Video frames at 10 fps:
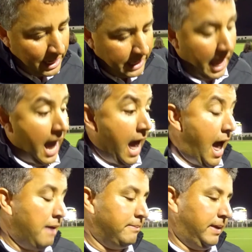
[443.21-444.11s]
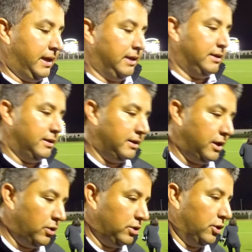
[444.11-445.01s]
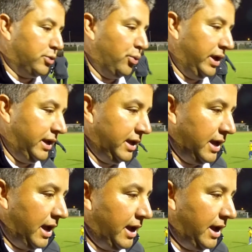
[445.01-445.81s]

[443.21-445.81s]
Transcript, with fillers: Yeah, I mean, look, we